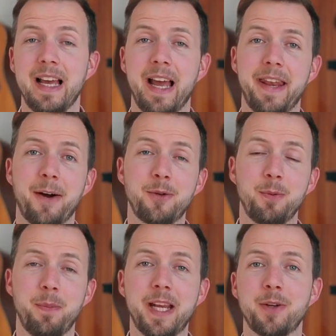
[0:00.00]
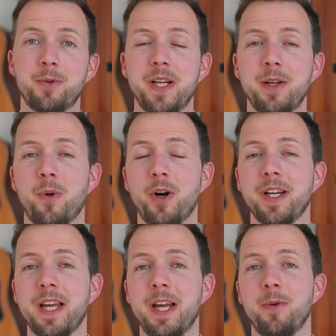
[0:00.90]
And now to make it really
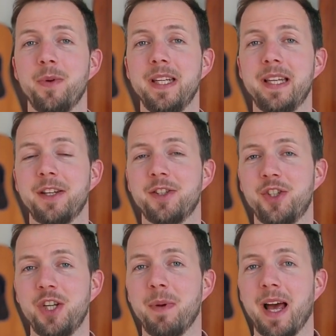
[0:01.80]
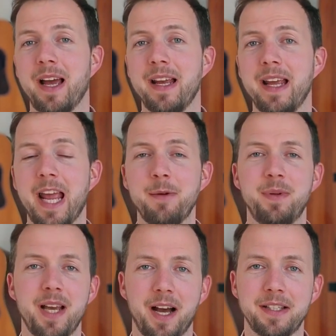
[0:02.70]
work, we need a Gemini
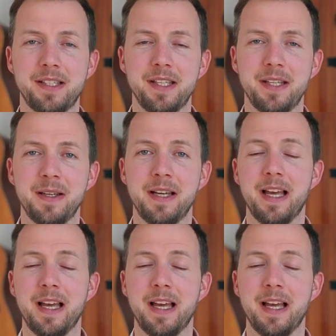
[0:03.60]
API key.